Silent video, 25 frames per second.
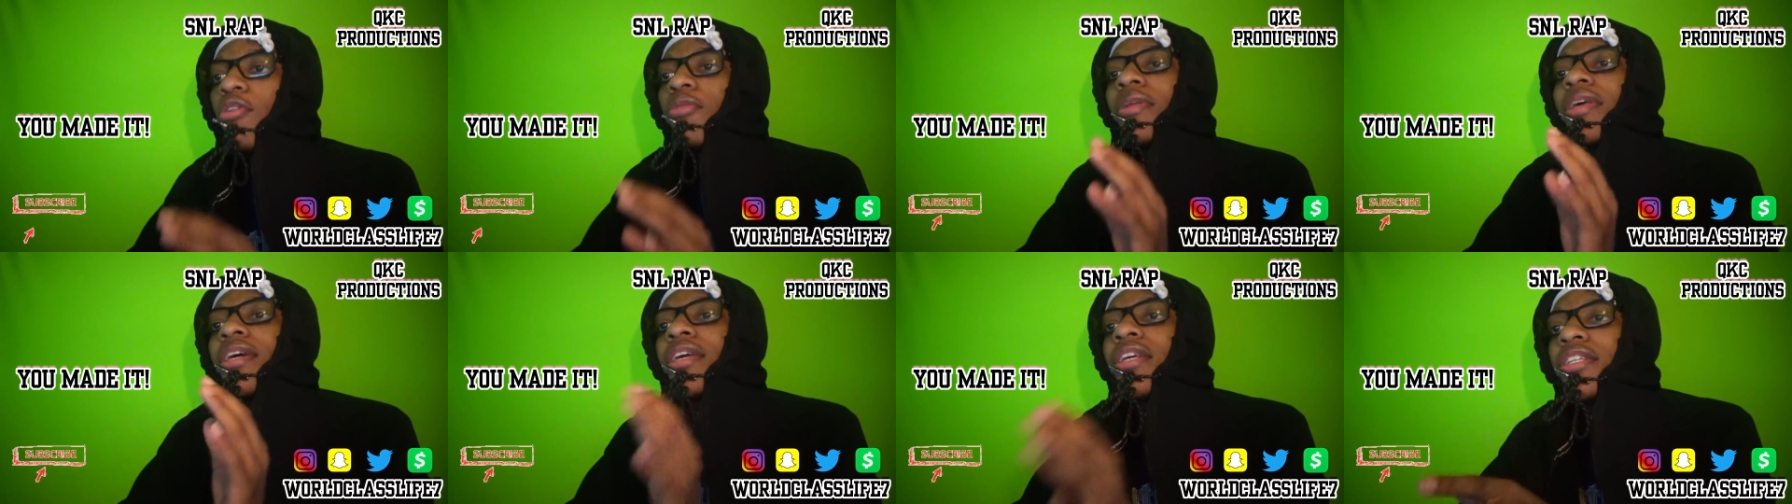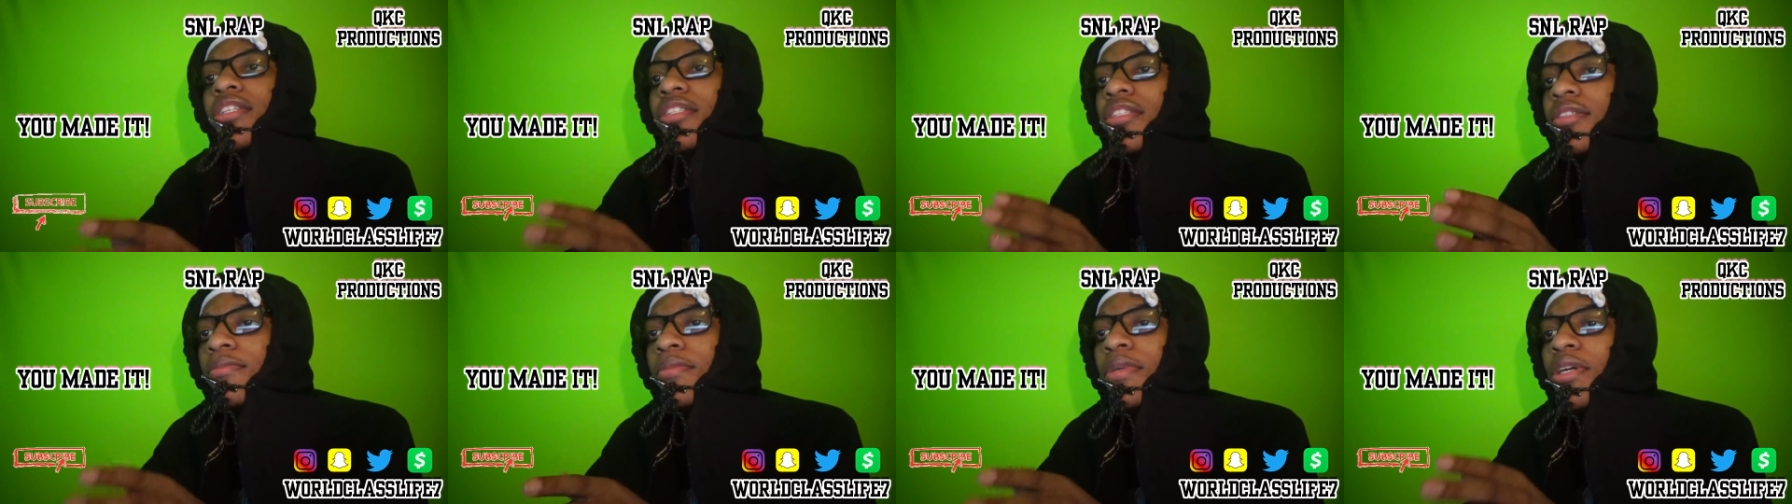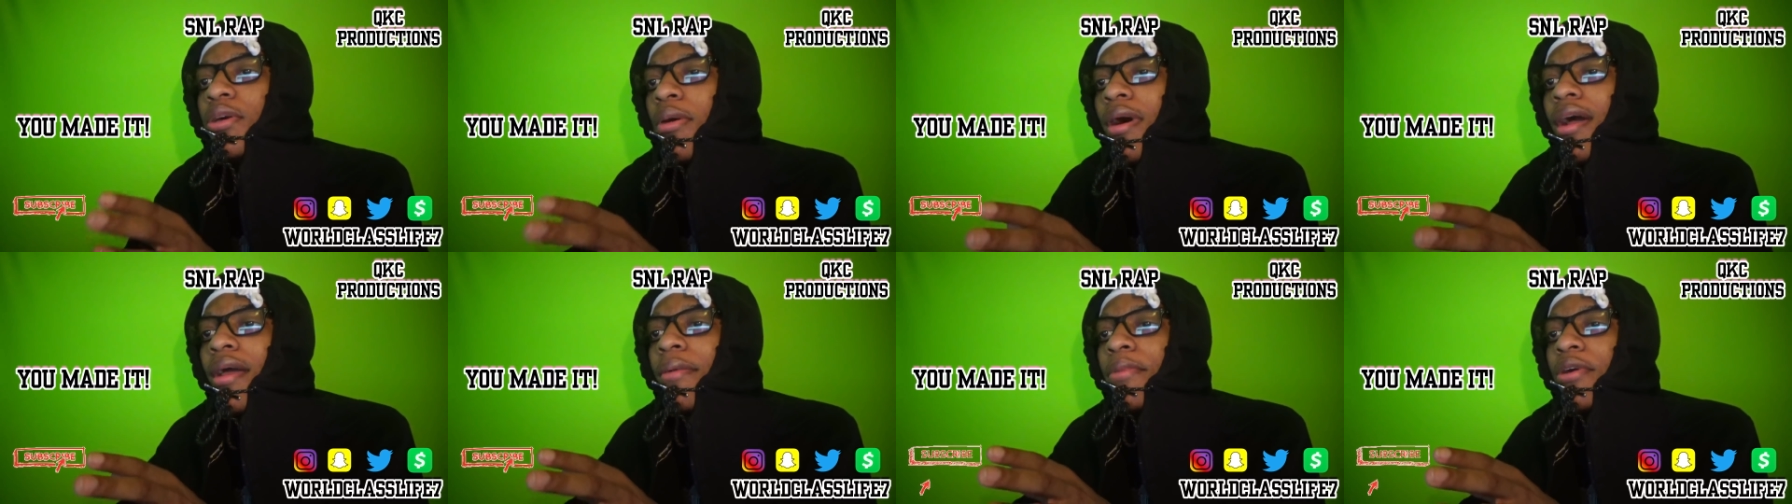Nikki. Be
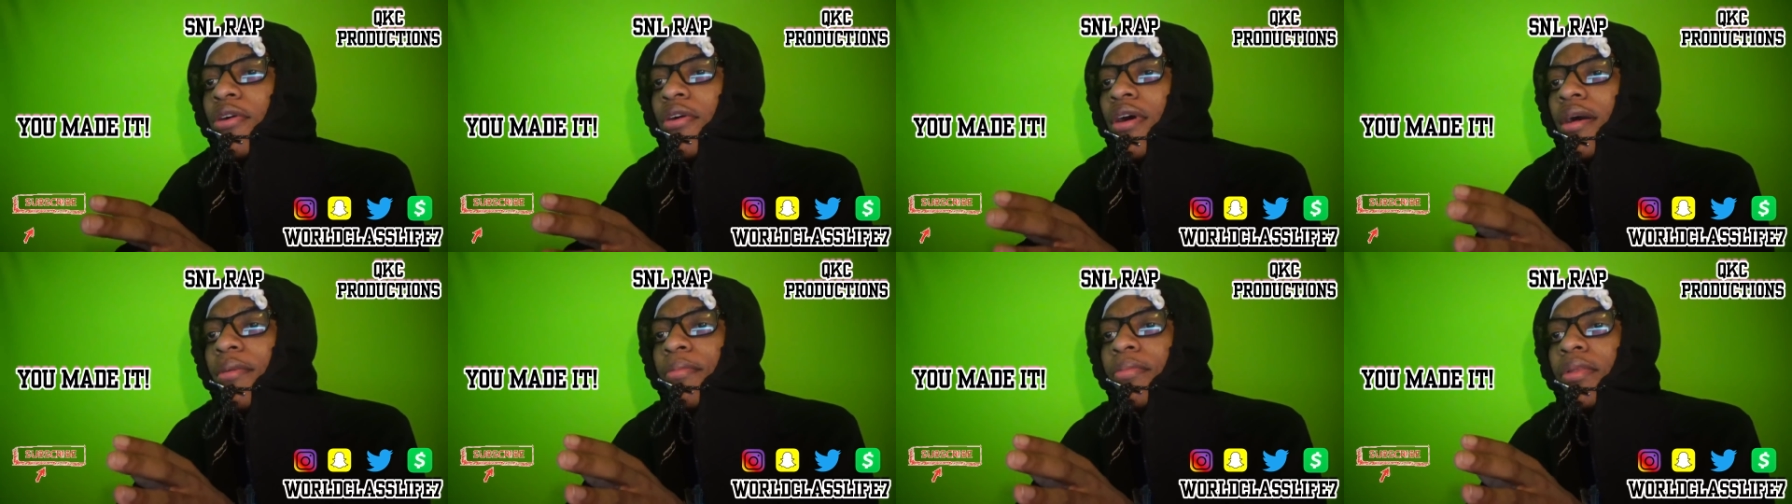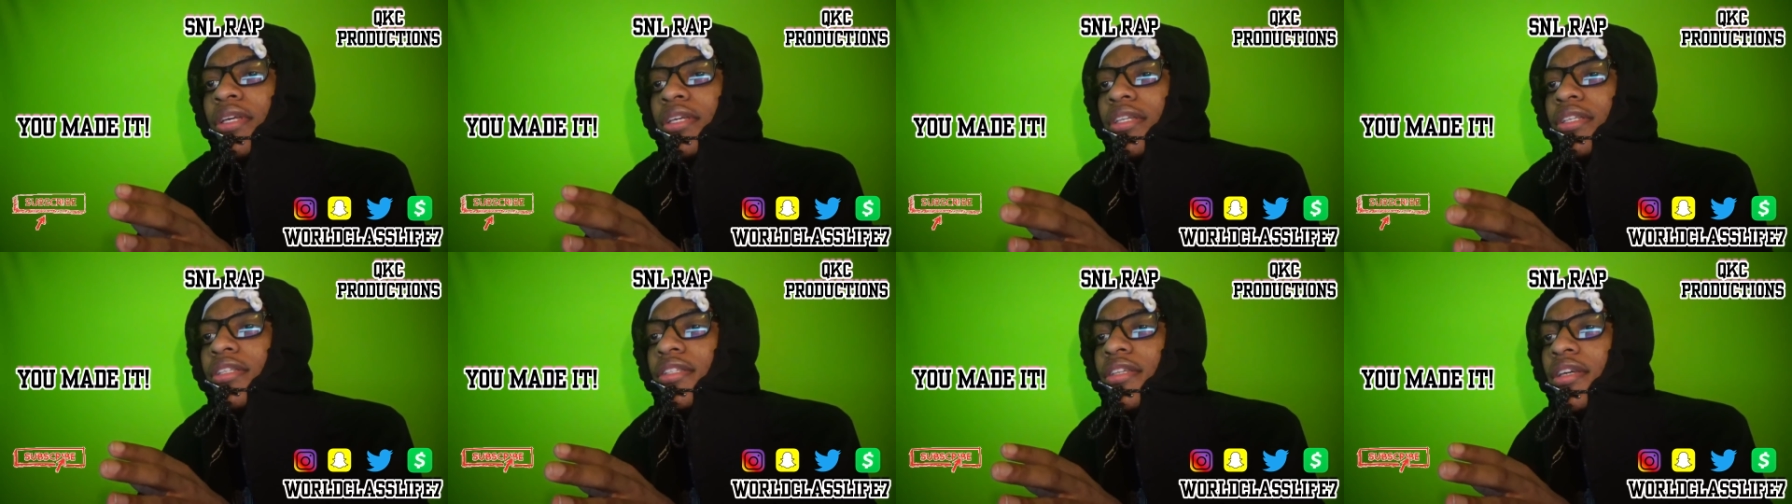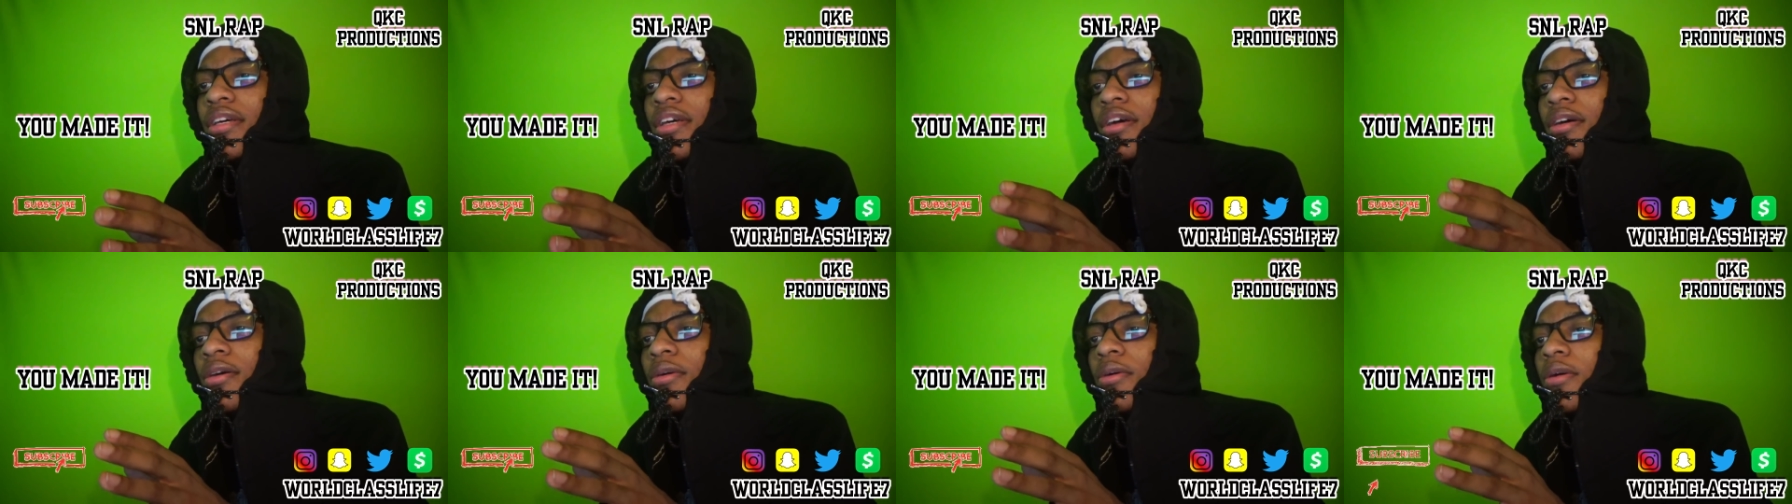quiet, be quiet, please.
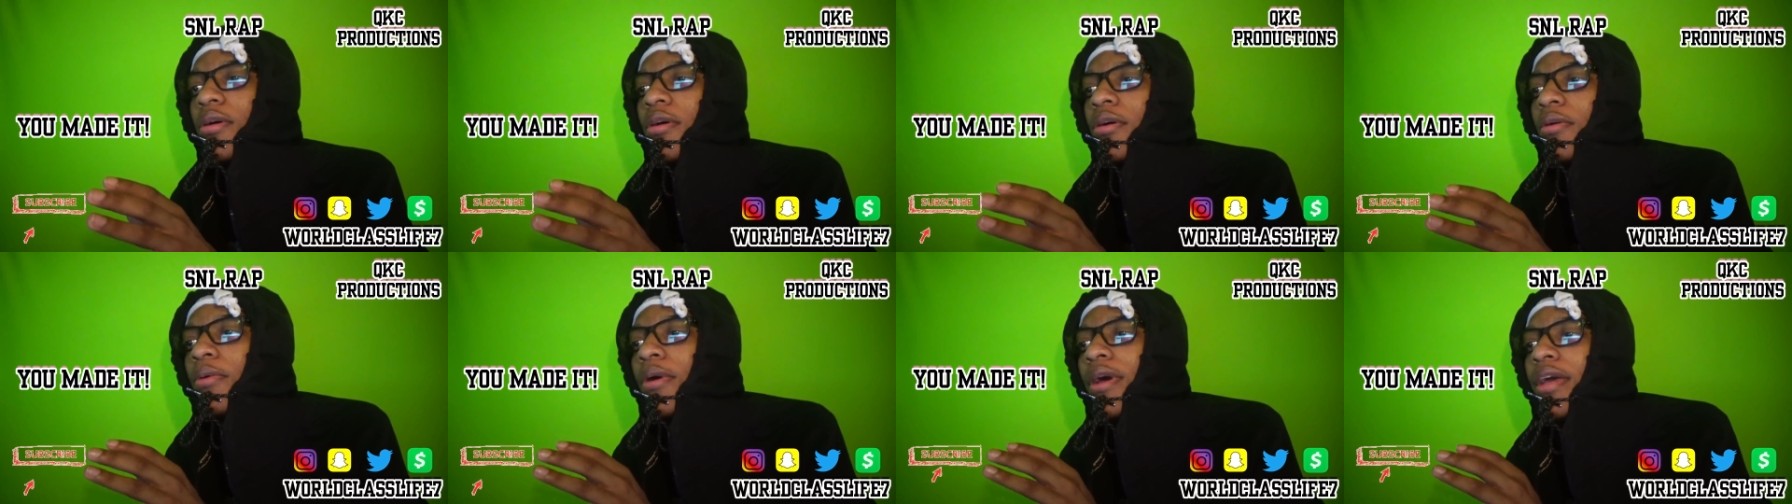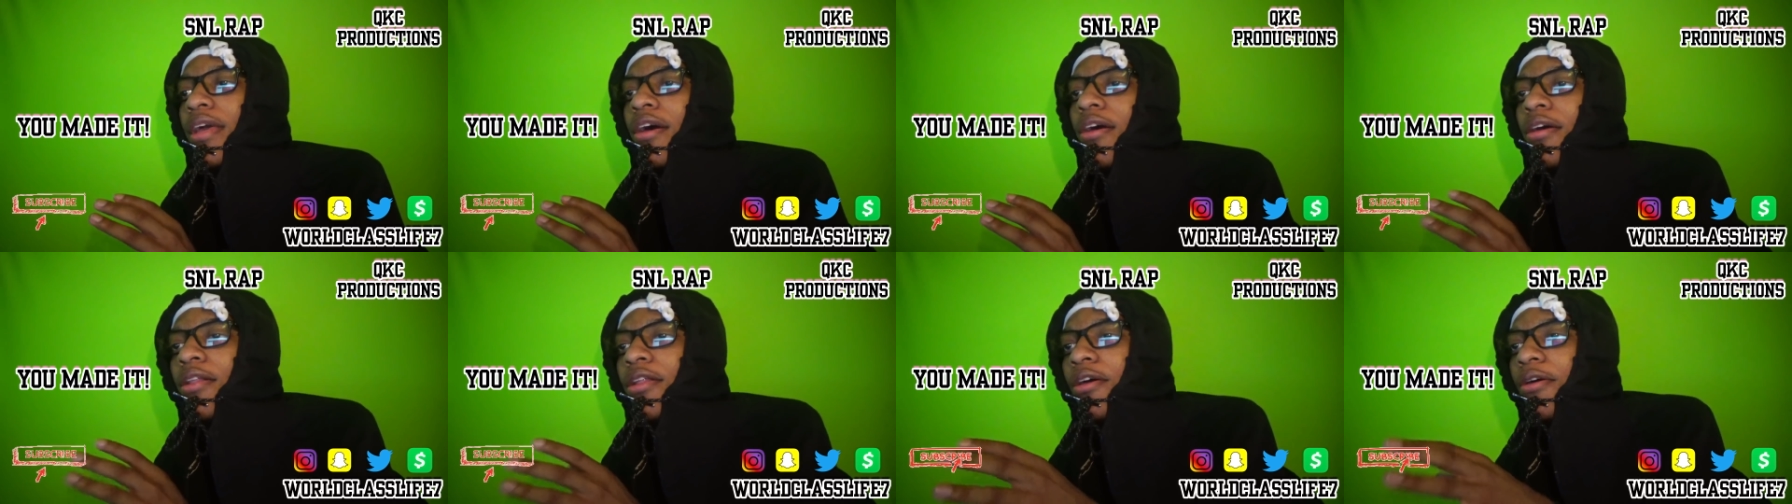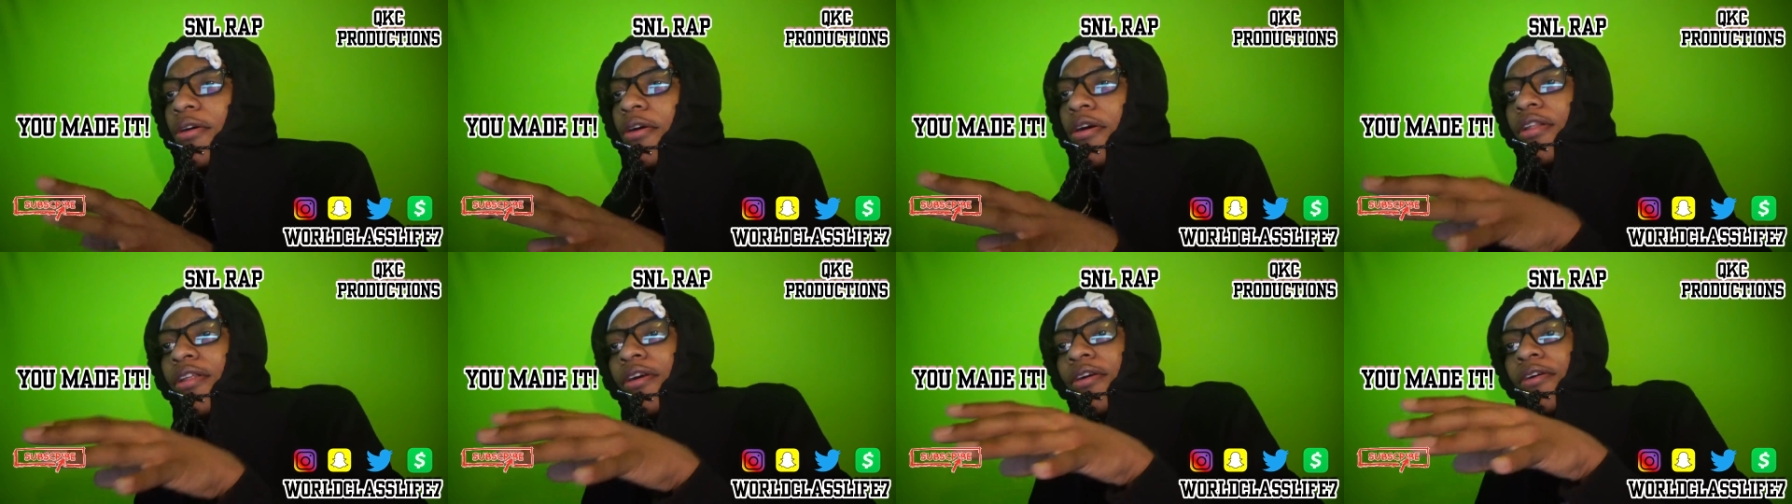Wait, hold on,
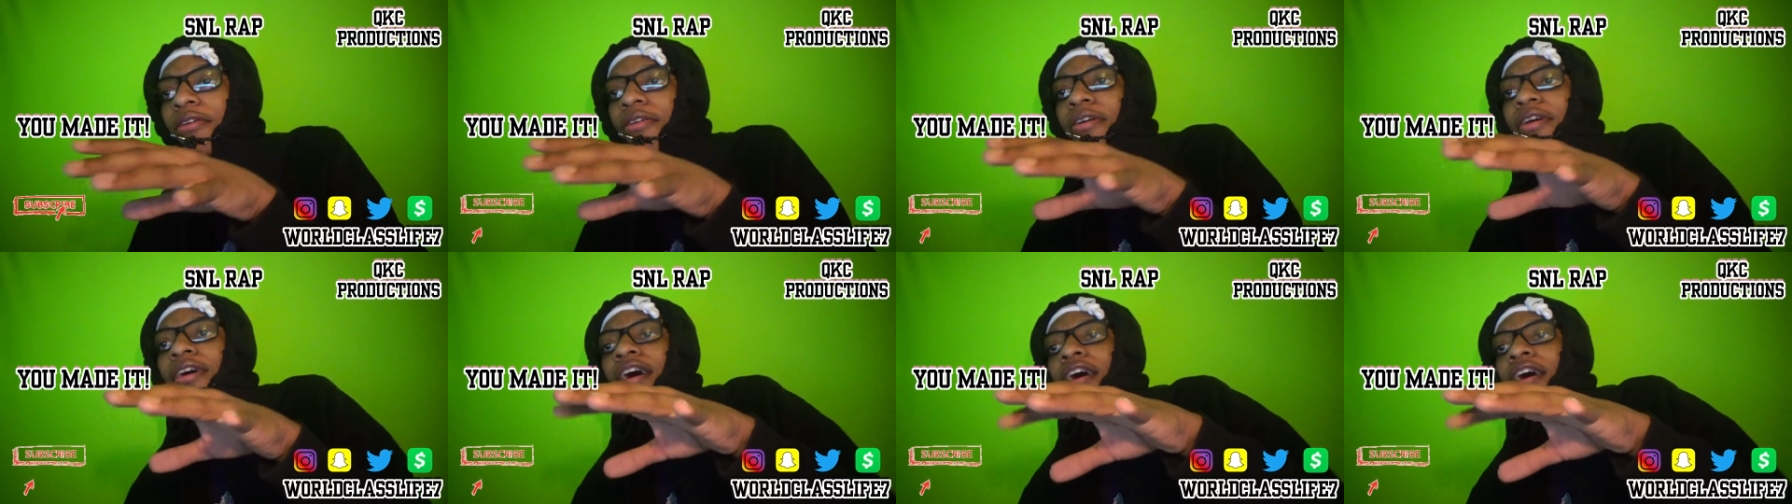hold on.